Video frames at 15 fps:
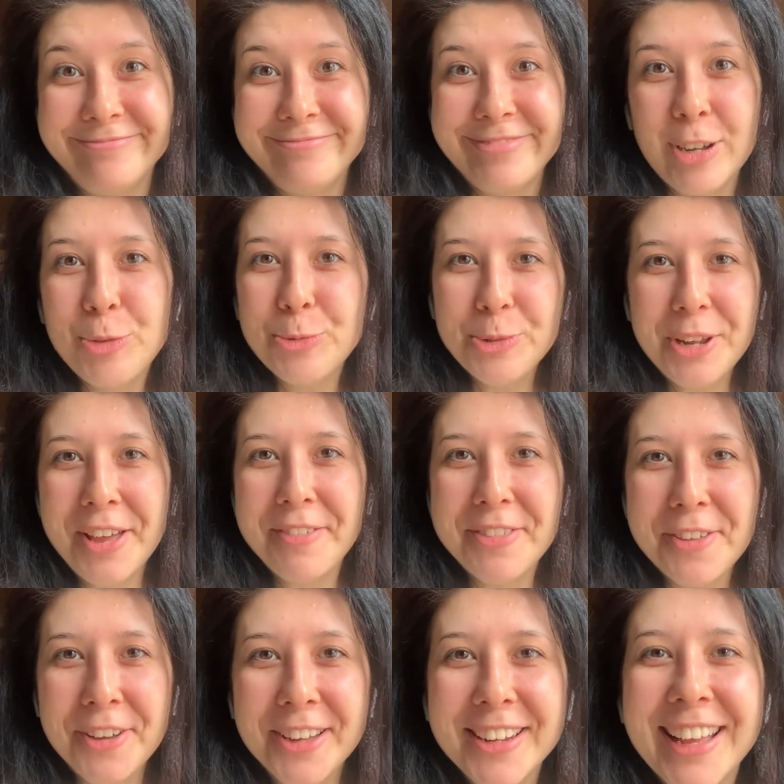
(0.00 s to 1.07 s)
Who would have
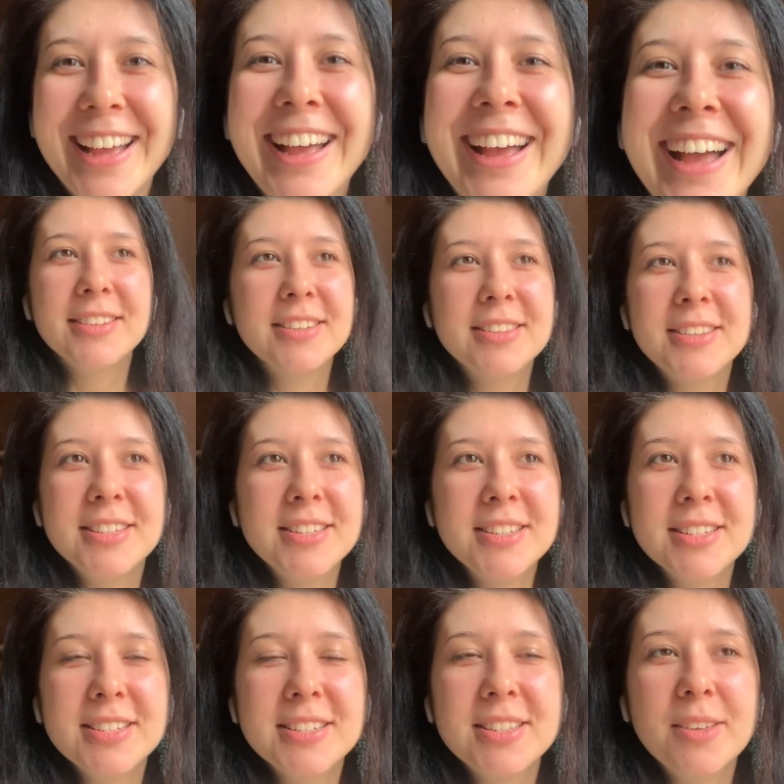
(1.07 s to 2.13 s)
thought? This
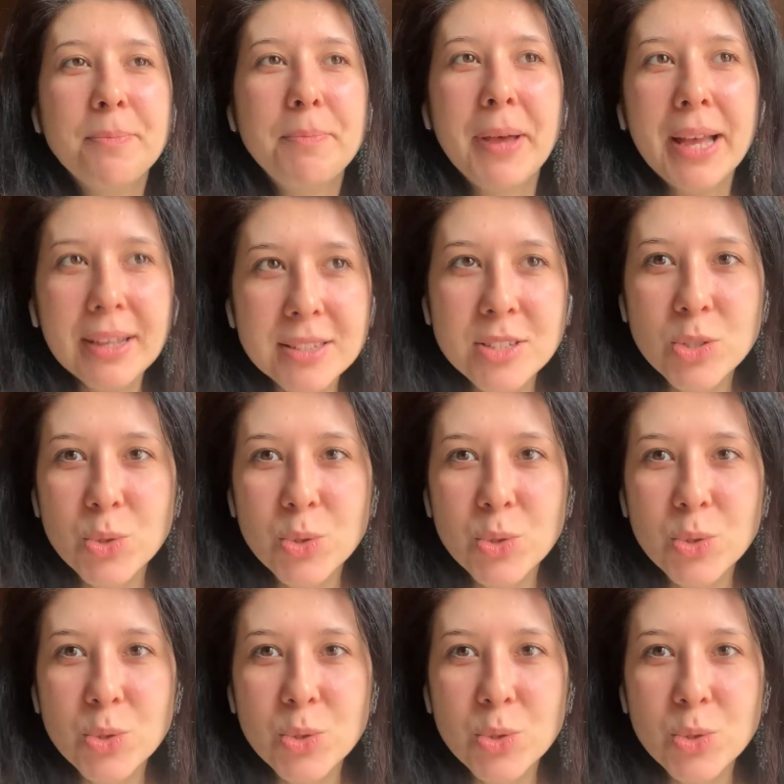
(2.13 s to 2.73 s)
is the best